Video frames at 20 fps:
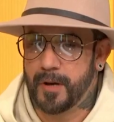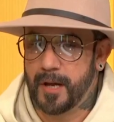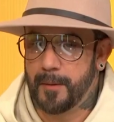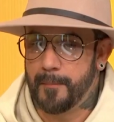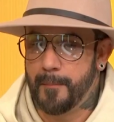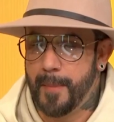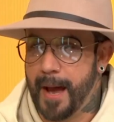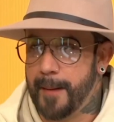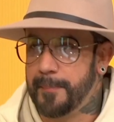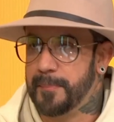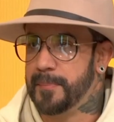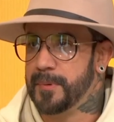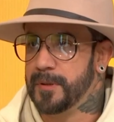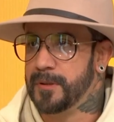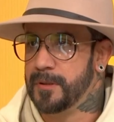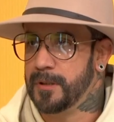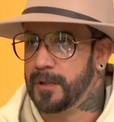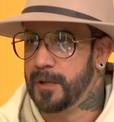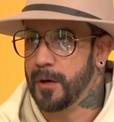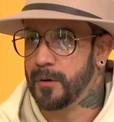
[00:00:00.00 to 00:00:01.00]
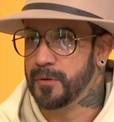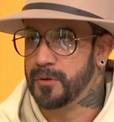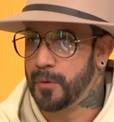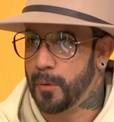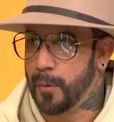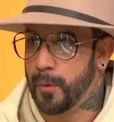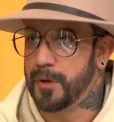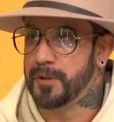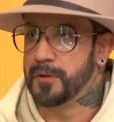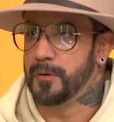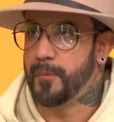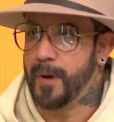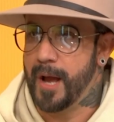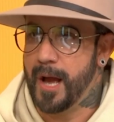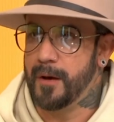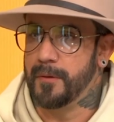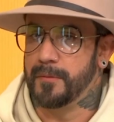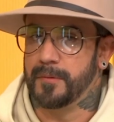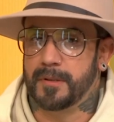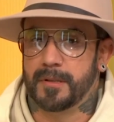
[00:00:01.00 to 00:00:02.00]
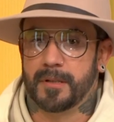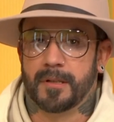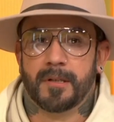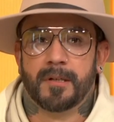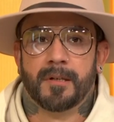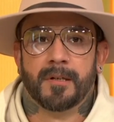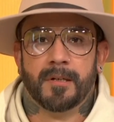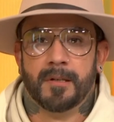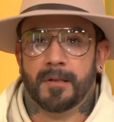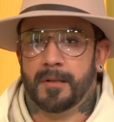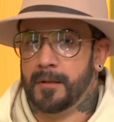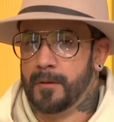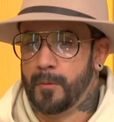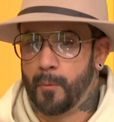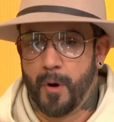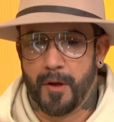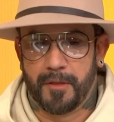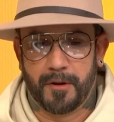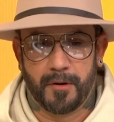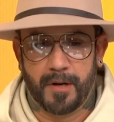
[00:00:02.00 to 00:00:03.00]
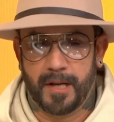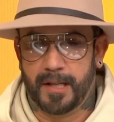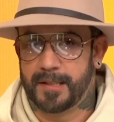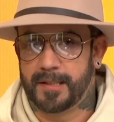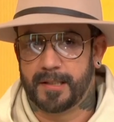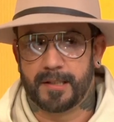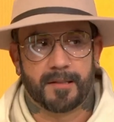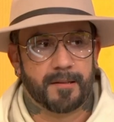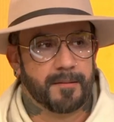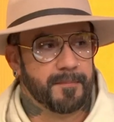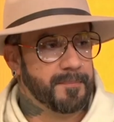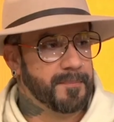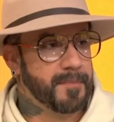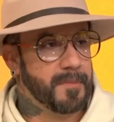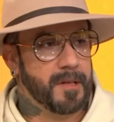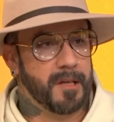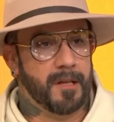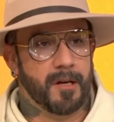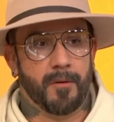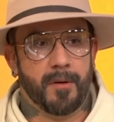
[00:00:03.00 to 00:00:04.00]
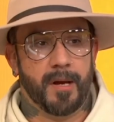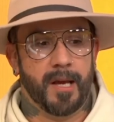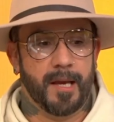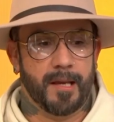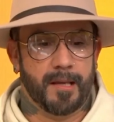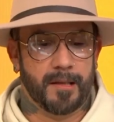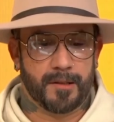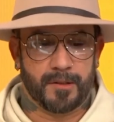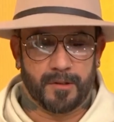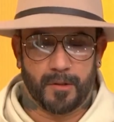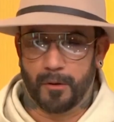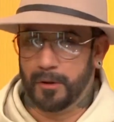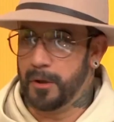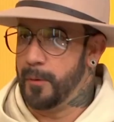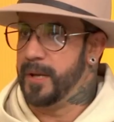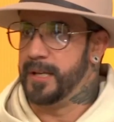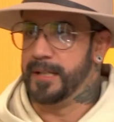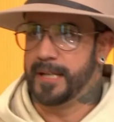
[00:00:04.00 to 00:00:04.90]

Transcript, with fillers: try to map you know tours around whether it's you know solo